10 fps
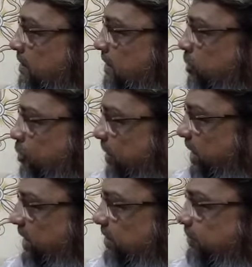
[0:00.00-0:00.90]
The
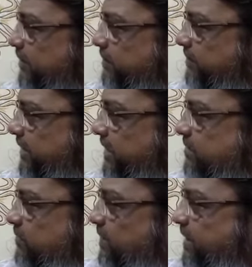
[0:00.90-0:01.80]
superlative form
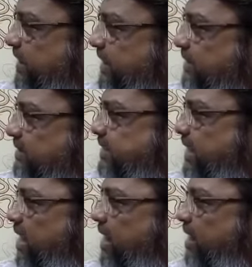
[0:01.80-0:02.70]
is whales
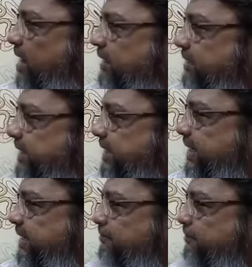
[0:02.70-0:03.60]
are
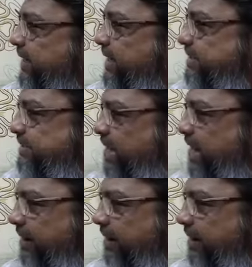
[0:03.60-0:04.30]
the biggest